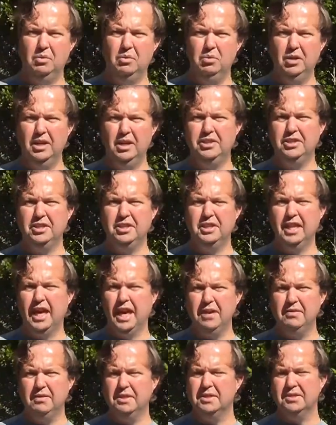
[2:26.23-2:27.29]
religion
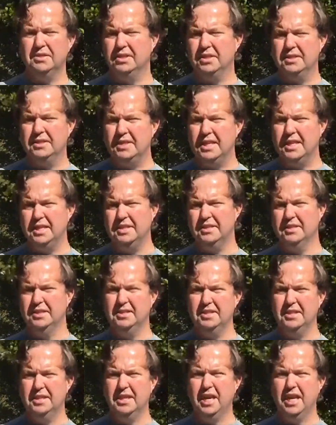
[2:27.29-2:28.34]
gave us the
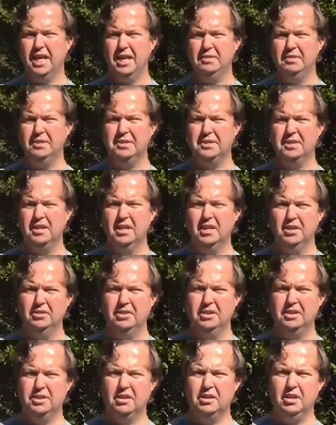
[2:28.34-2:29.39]
seasons, it gave us
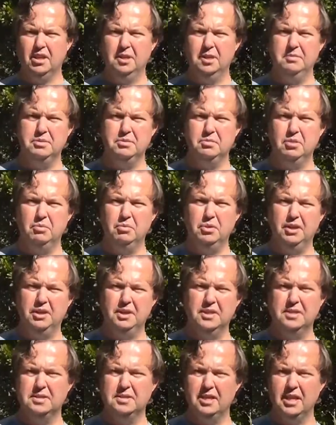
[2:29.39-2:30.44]
the times when we
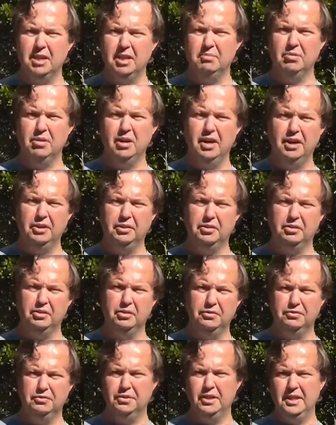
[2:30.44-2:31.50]
could celebrate
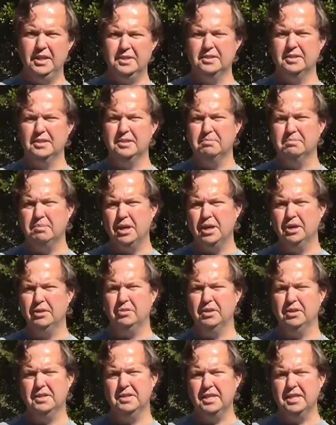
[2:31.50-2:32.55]
through feasts and
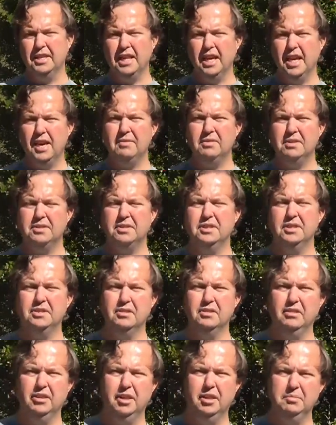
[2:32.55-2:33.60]
banquets, it gave us the
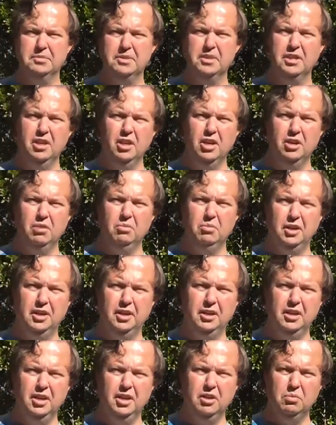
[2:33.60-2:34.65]
times
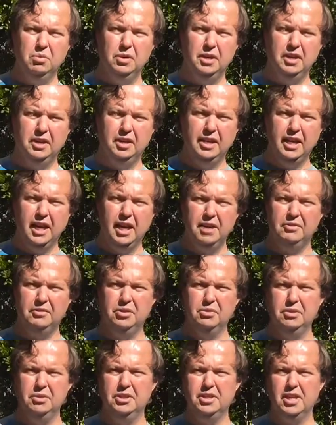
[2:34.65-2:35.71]
when we gave
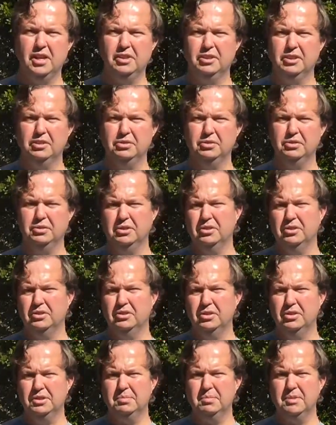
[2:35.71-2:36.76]
to each other through
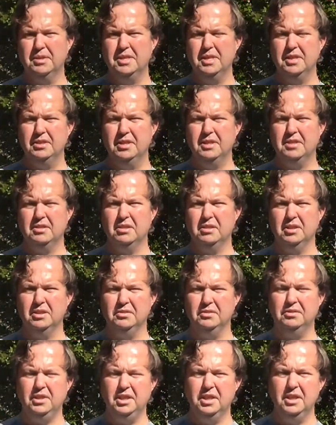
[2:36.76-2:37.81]
Christmas and this kind
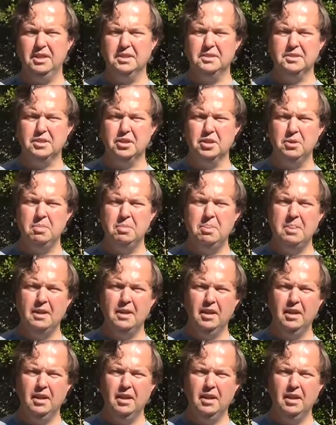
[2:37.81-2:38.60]
of thing. So,